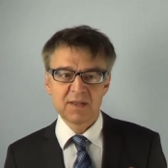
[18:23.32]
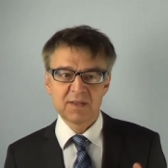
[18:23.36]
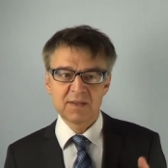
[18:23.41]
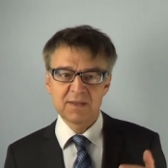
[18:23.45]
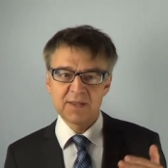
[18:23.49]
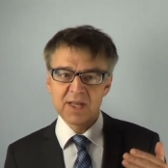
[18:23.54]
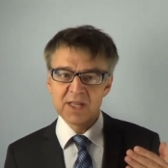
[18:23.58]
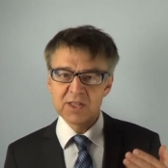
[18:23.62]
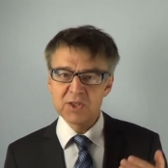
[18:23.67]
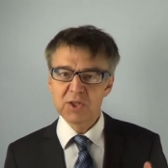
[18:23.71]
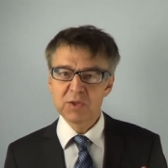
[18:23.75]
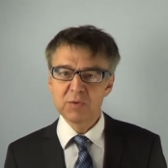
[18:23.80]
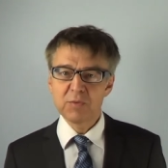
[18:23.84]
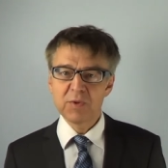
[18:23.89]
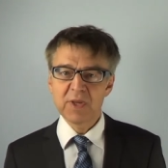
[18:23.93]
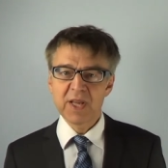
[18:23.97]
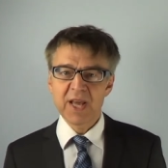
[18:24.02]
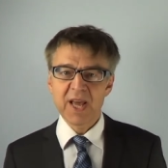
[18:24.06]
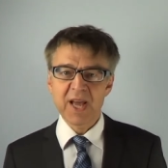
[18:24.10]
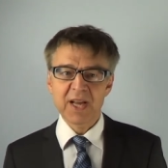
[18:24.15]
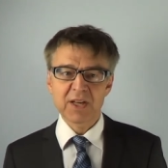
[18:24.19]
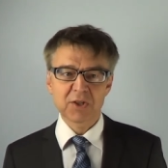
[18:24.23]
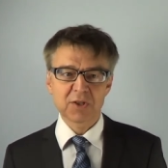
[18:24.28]
Such a
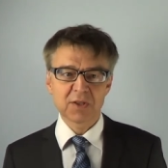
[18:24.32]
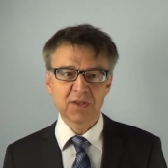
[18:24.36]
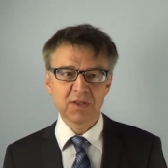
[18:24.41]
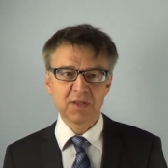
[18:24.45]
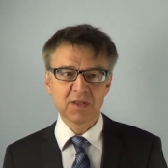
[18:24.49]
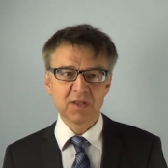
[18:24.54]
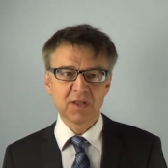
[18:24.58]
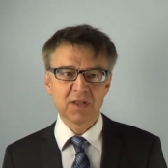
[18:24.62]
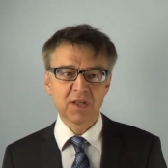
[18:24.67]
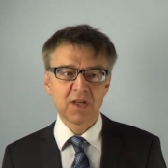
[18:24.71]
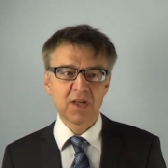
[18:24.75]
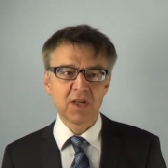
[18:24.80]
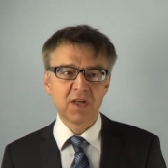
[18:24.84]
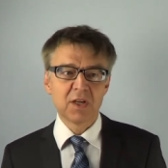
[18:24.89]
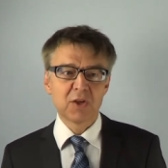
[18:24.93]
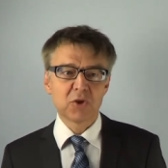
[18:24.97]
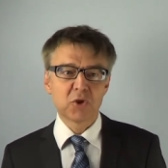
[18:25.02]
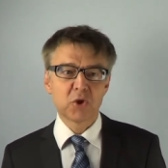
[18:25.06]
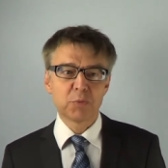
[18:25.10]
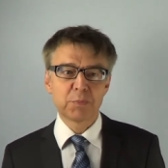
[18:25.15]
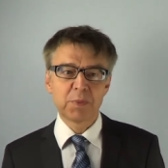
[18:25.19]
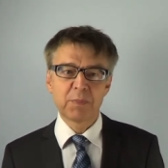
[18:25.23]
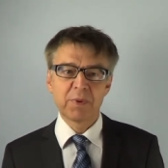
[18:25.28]
reaction
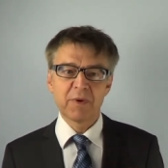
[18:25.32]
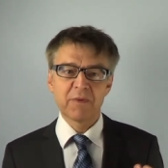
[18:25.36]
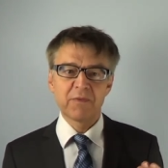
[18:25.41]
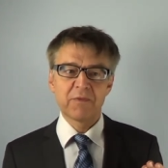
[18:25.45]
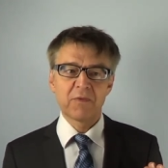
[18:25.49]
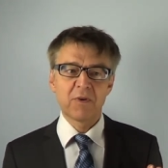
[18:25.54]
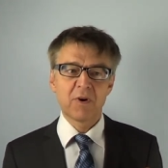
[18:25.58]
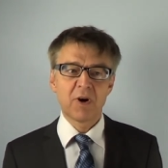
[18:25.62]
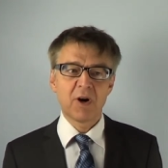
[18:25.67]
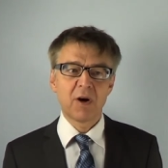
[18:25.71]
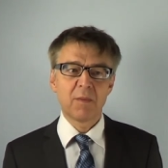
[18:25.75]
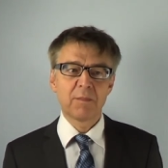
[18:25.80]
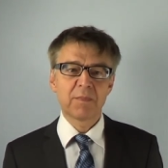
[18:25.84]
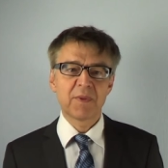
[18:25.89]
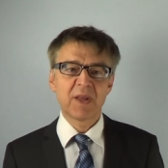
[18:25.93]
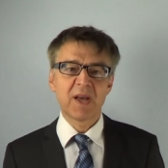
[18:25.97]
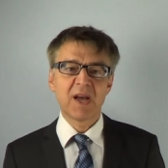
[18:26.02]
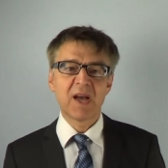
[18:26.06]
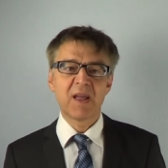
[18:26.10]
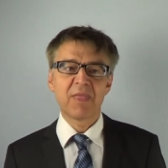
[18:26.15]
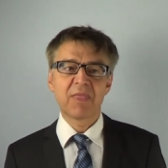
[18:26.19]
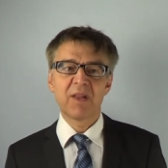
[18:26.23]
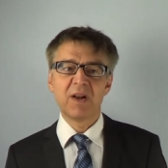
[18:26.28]
should be performed
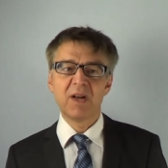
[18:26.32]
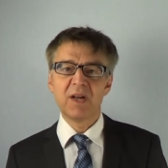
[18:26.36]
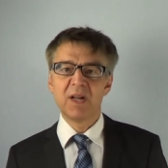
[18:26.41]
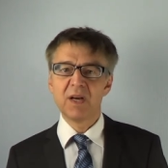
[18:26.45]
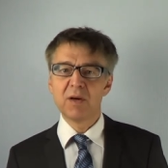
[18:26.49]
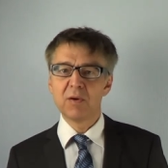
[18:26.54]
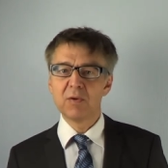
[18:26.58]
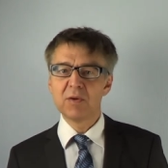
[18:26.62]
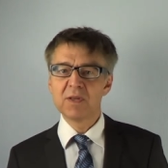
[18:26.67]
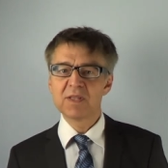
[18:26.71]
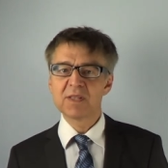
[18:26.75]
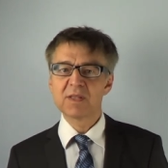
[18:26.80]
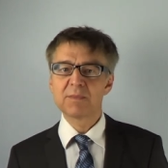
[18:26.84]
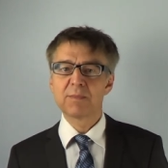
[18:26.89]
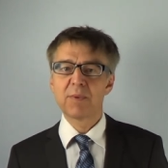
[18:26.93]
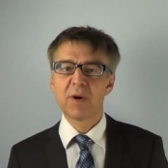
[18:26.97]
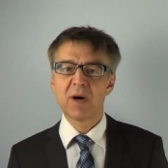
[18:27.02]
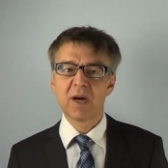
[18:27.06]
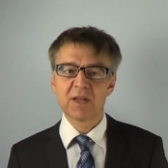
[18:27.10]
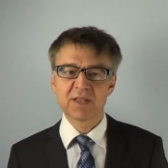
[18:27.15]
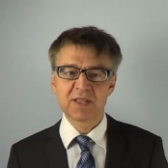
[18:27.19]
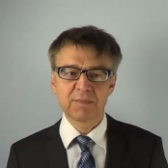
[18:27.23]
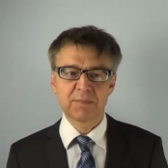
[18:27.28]
at the lowest
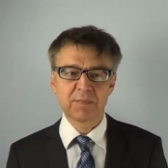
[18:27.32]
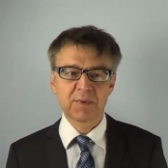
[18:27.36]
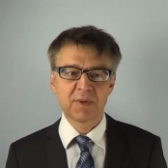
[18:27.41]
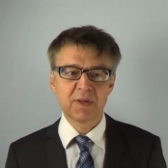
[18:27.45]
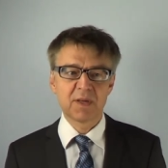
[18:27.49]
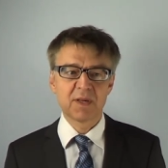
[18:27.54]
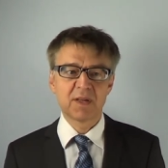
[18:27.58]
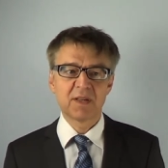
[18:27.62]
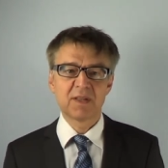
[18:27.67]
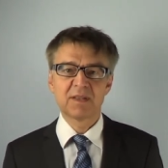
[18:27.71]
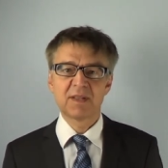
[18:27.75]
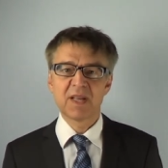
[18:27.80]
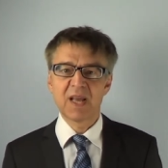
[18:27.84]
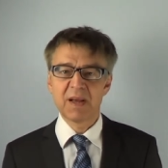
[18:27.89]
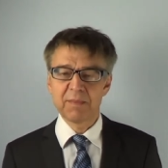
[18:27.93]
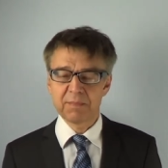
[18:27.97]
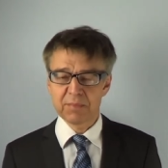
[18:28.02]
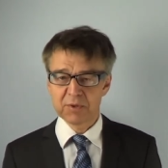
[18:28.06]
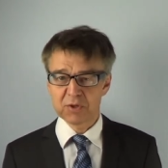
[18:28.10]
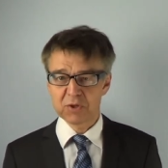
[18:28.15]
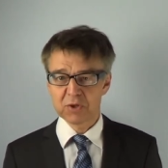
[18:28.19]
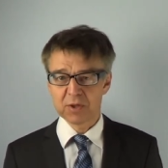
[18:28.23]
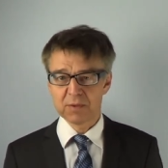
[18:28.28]
possible
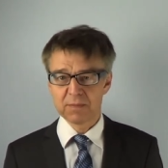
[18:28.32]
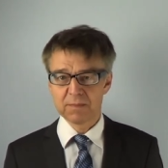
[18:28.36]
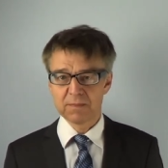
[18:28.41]
temperature.